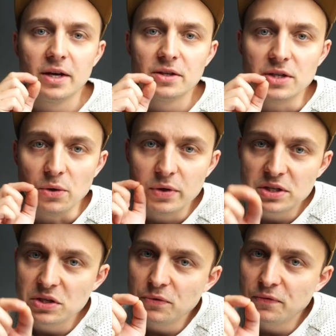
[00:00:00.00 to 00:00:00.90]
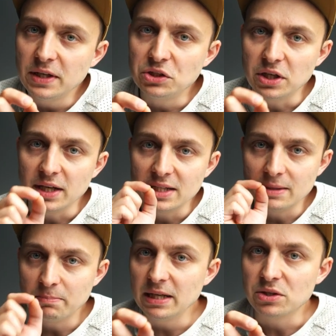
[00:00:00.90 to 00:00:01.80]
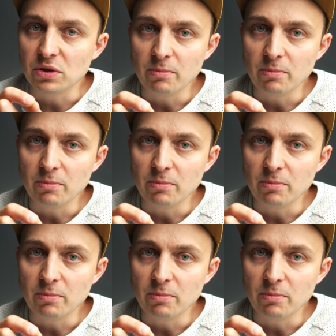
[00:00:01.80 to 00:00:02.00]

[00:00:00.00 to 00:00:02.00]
So this new feature is in beta at the